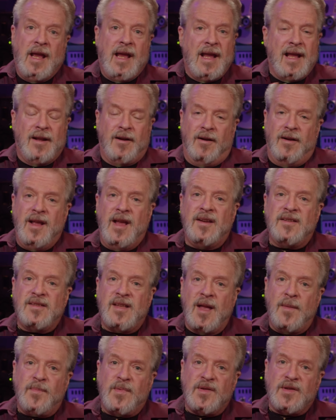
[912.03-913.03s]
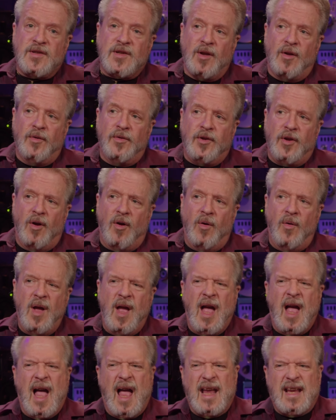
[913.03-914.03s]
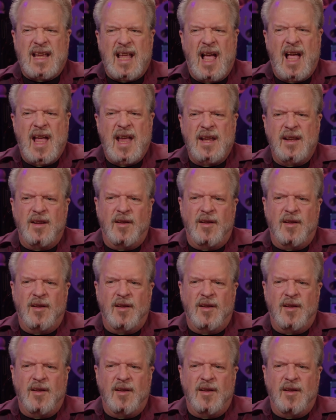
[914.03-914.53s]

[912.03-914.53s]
In our next episode, though, I kind